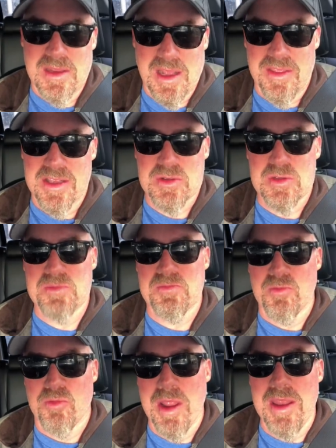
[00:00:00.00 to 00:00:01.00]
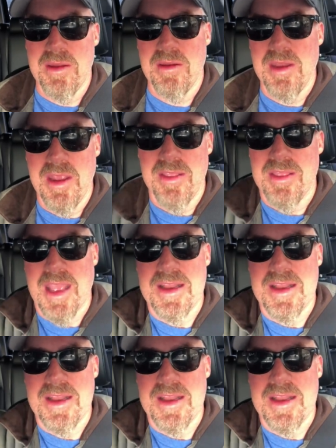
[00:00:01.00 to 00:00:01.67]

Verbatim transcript: Now this was written in